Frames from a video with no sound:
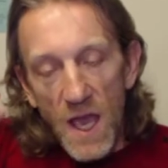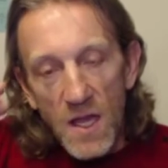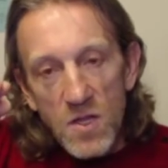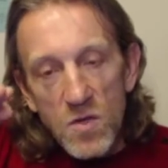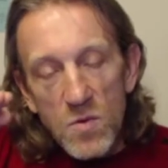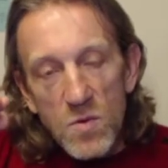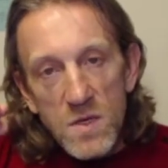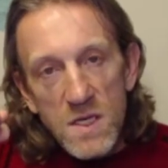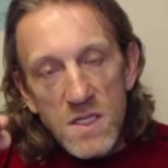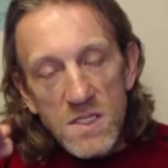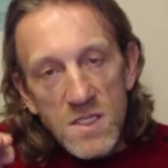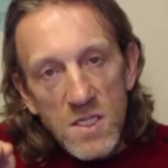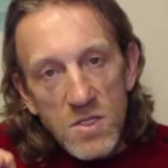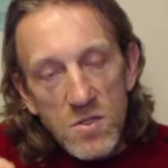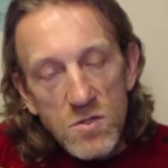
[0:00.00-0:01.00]
and you will
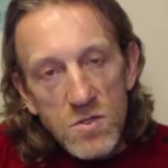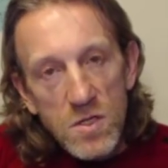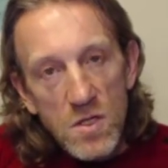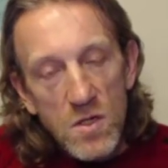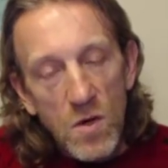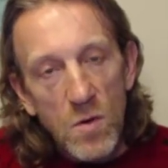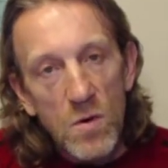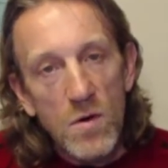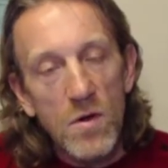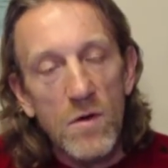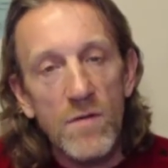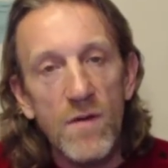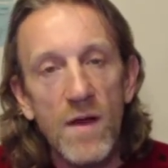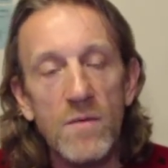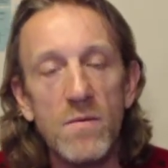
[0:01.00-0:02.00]
continue to lower
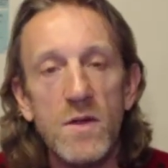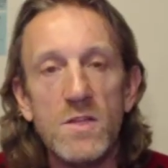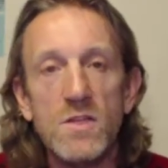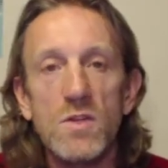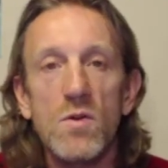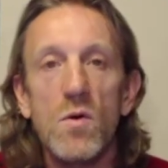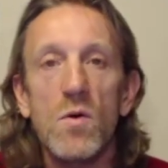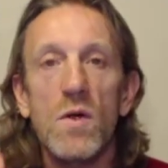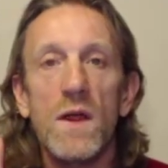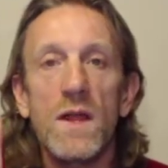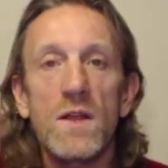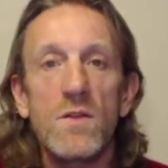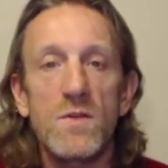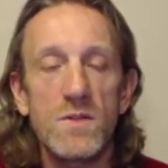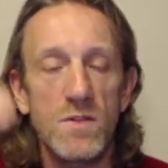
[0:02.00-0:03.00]
your vibration or
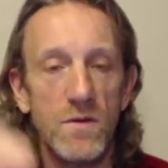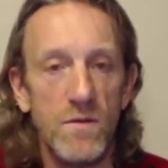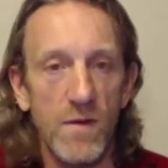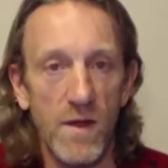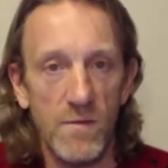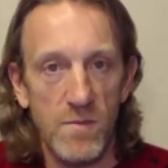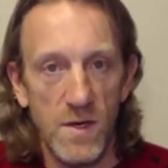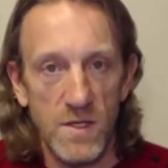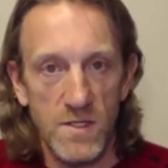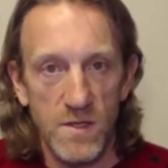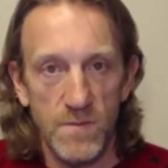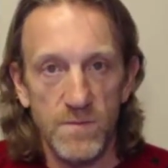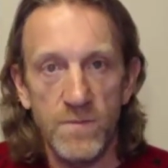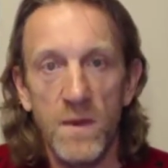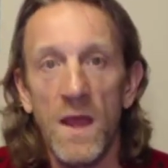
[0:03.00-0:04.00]
increase your
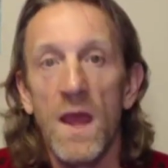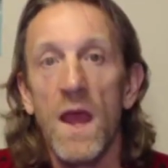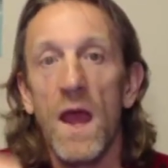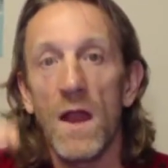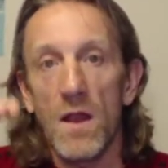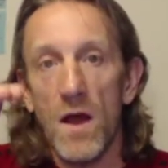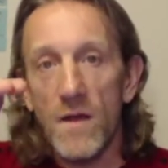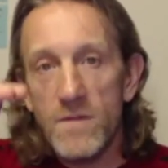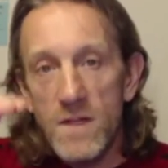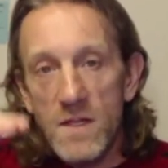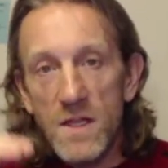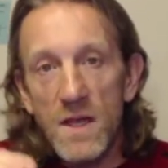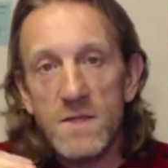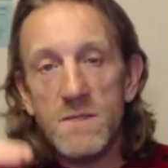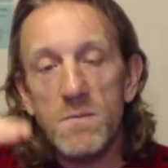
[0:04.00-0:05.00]
vibration. And
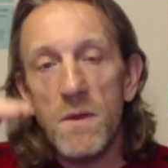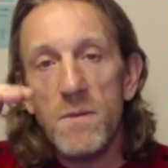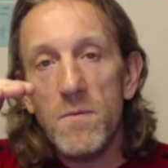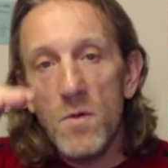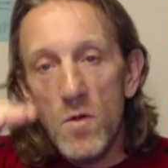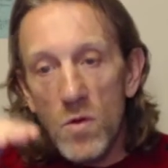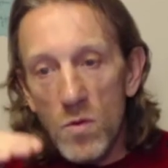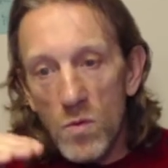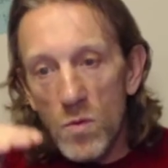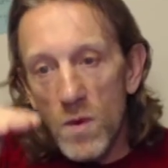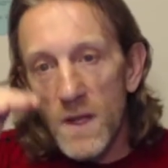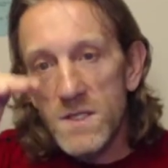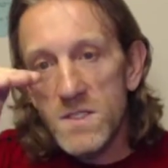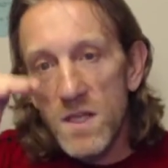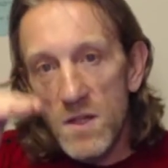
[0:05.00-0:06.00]
oftentimes people who
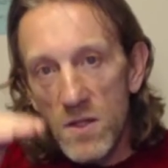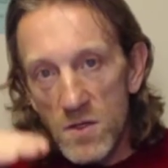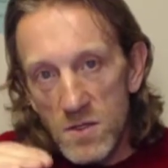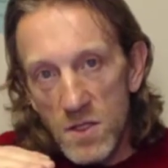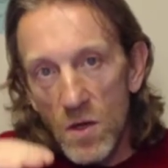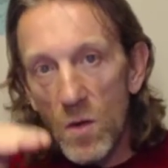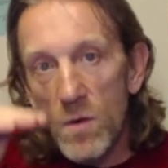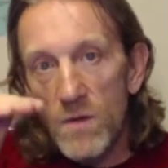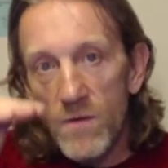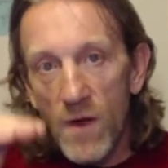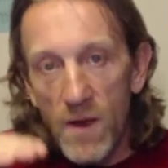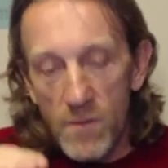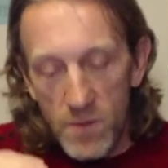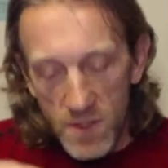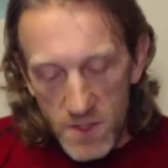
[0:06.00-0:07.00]
rest in those lower
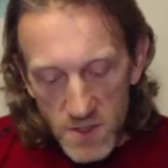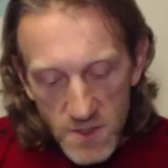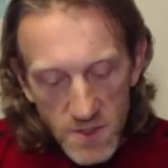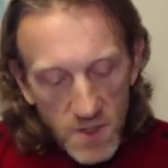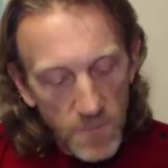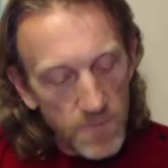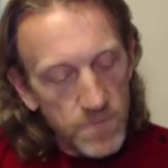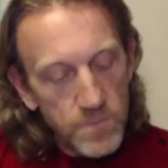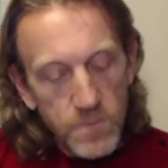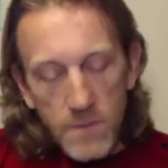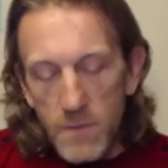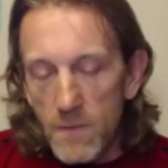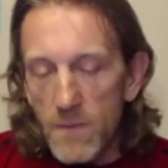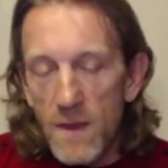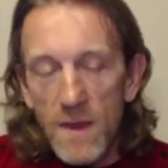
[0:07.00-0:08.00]
vibrations,
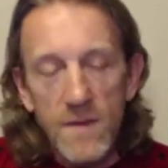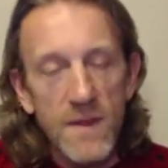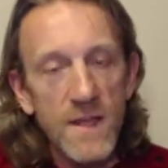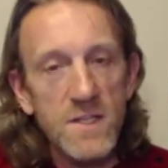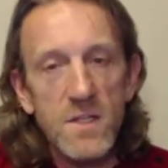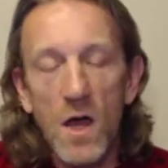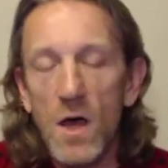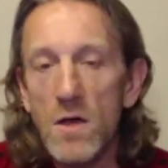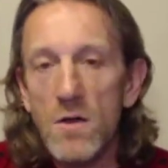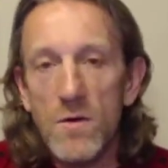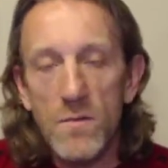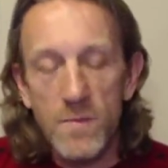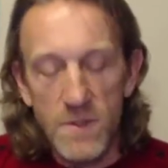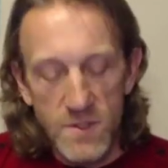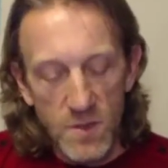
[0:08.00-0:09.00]
they
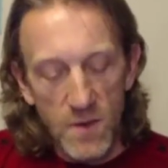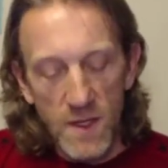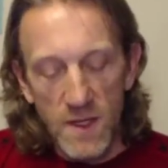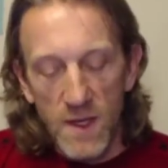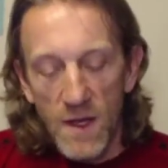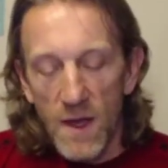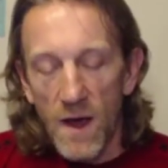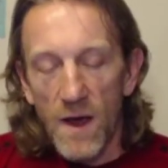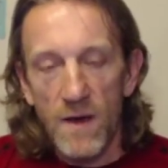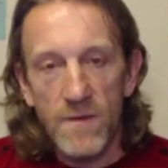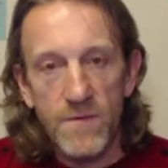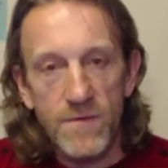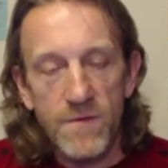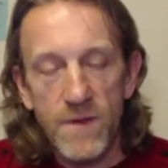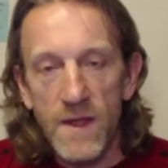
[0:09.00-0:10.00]
toggle between
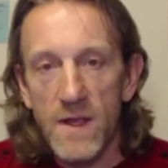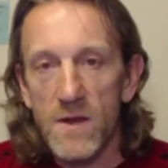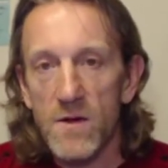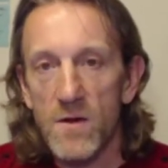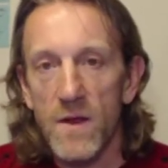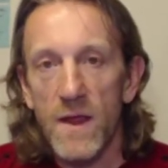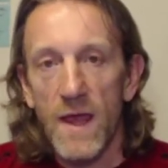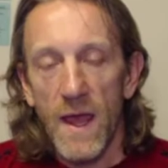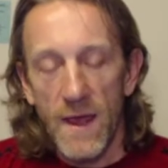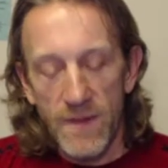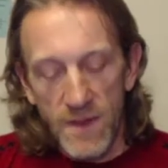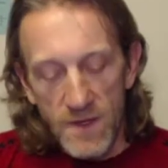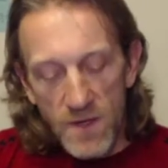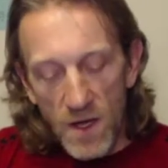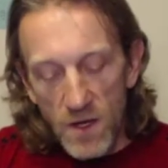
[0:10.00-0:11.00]
fear,
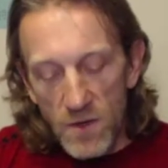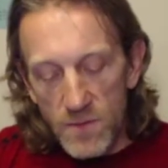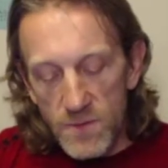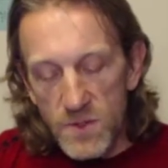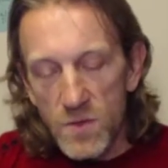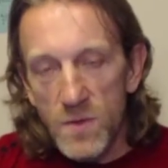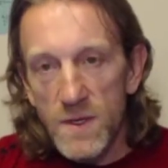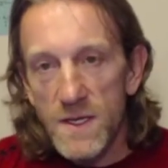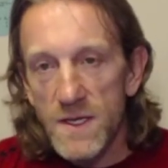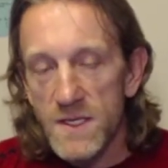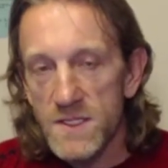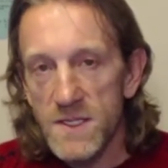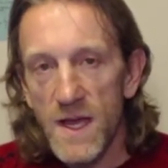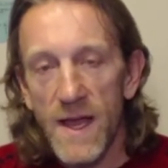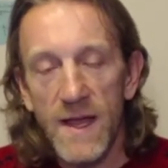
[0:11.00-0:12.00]
and they toggle between
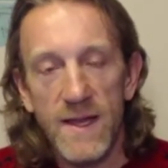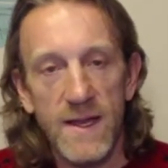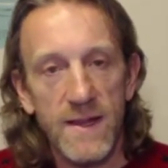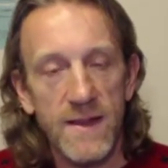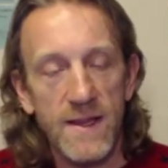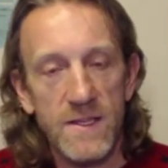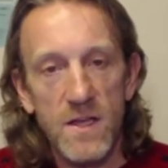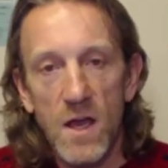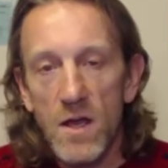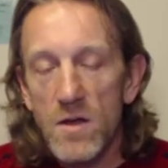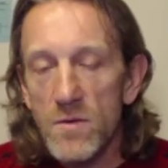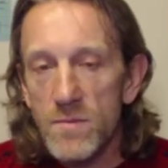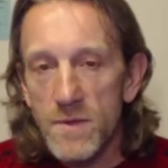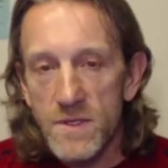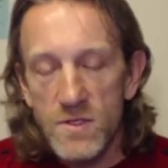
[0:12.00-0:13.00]
anxiety, and they
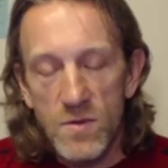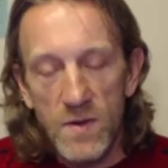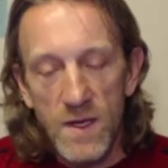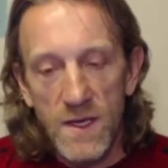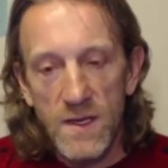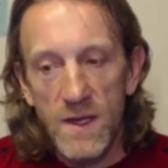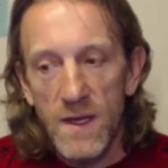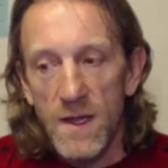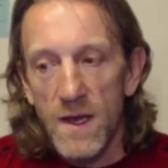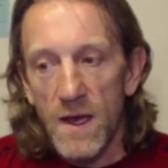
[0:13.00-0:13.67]
toggle between